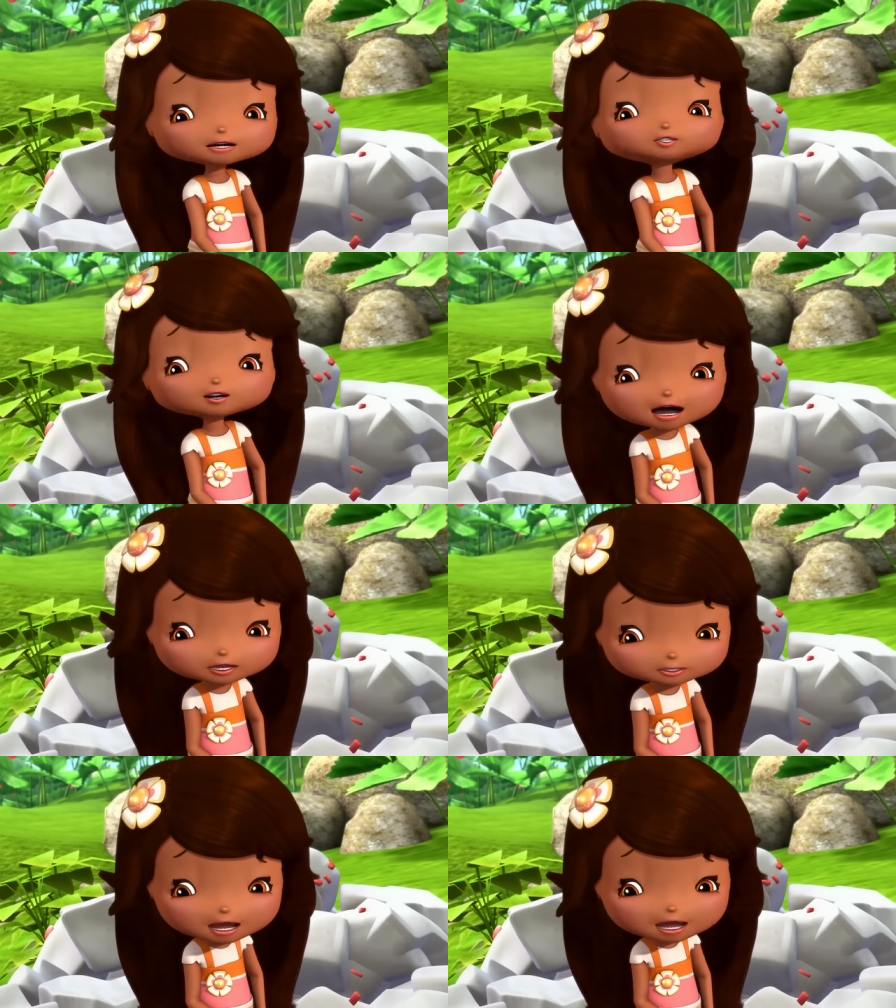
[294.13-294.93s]
make it
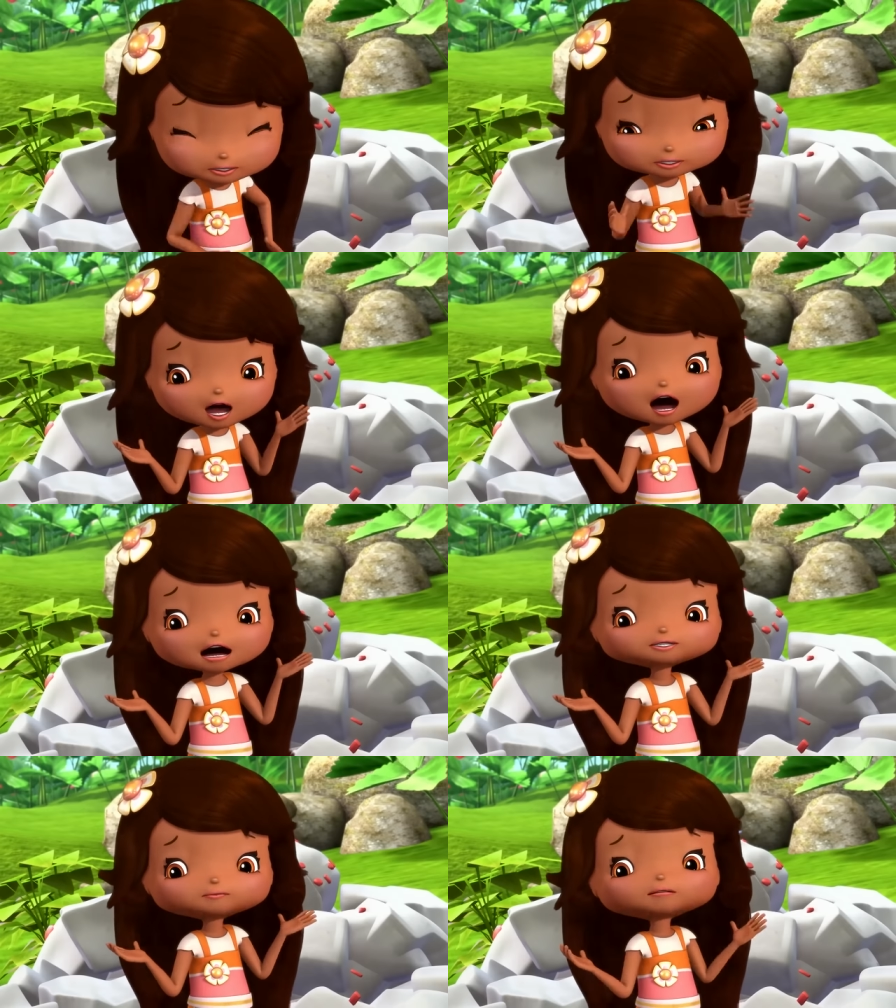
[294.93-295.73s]
delicious
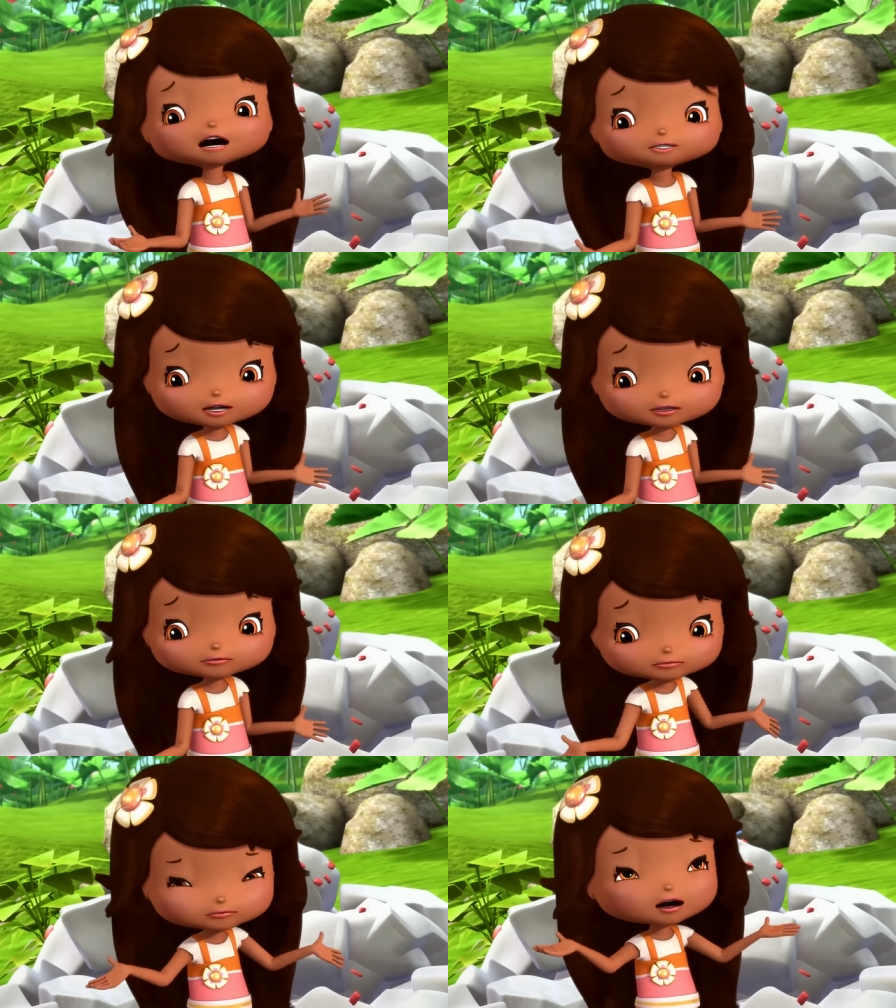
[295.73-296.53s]
and
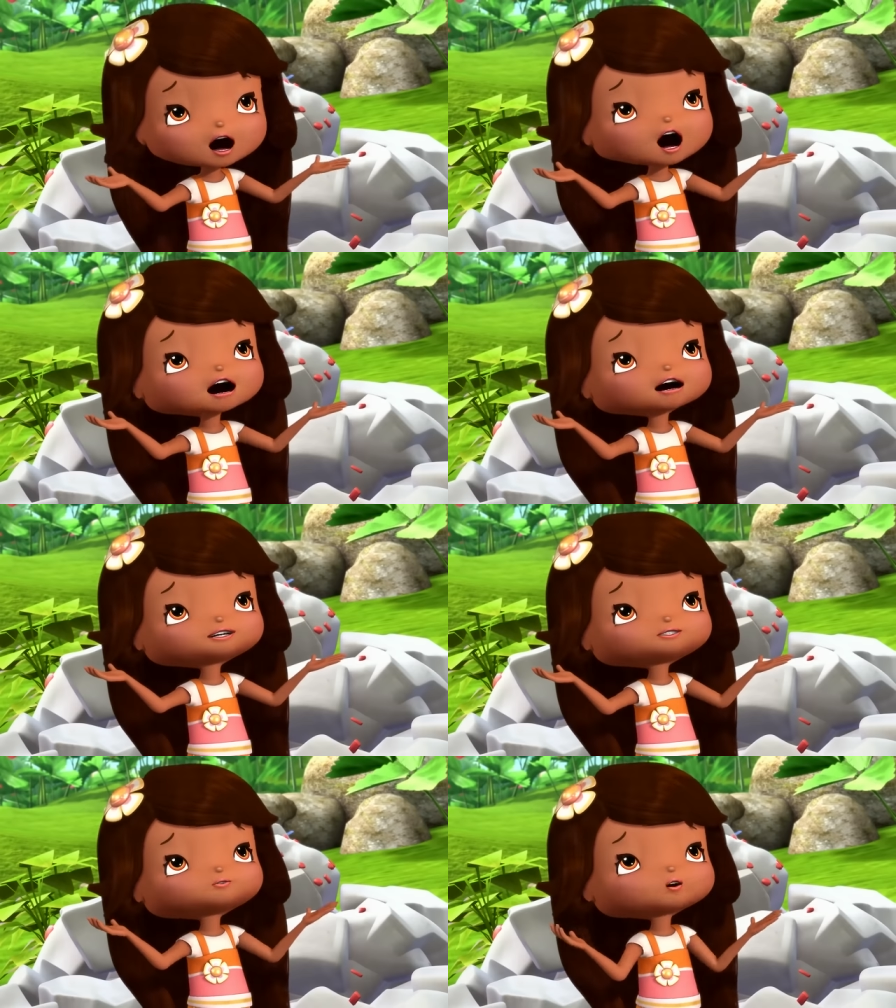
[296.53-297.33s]
bigger
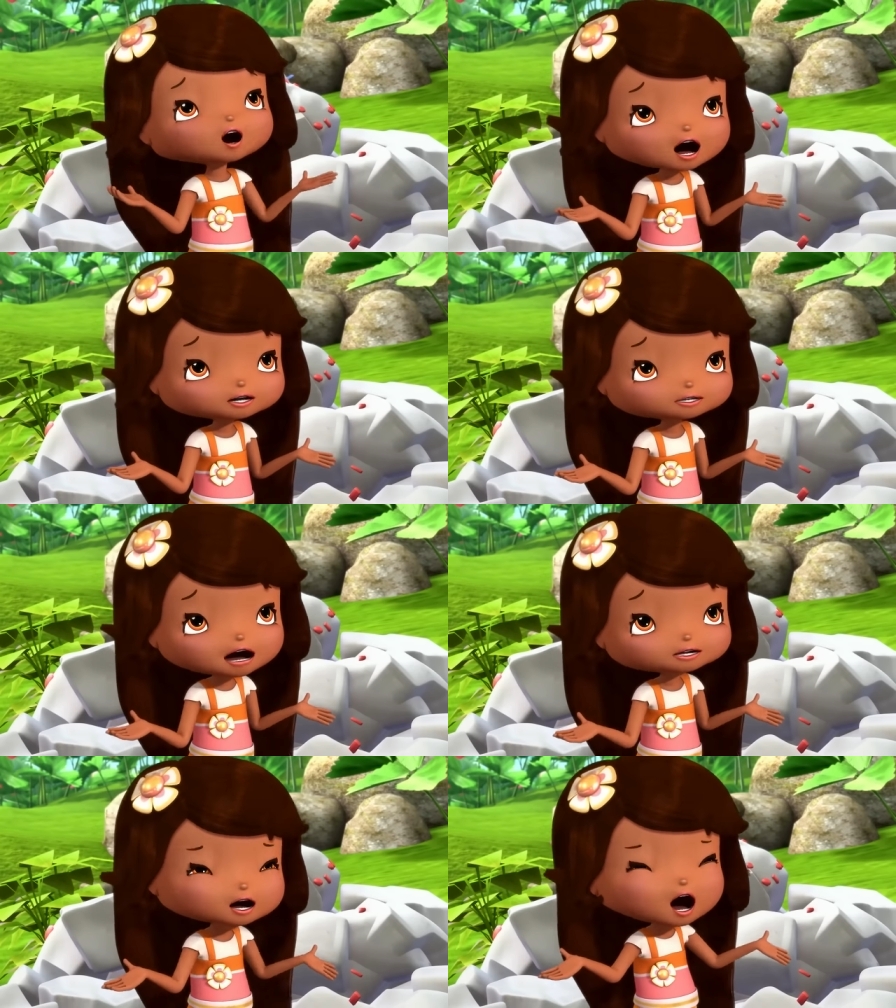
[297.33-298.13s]
and
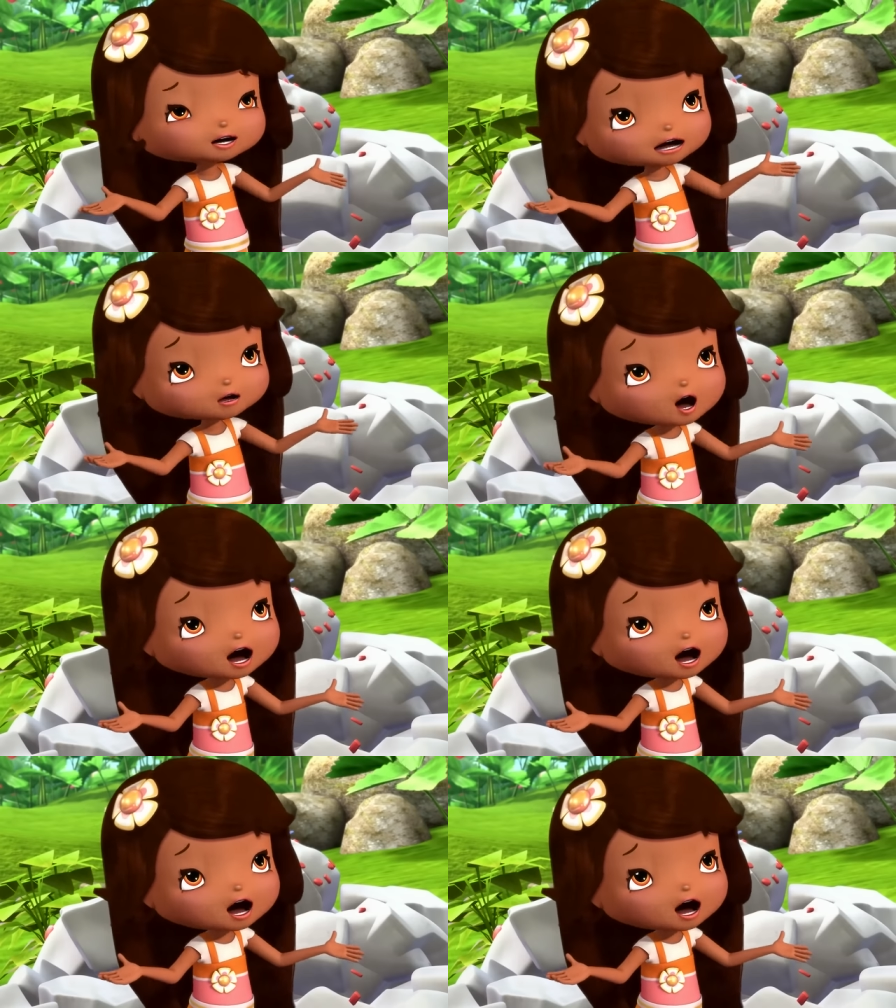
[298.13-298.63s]
stronger all at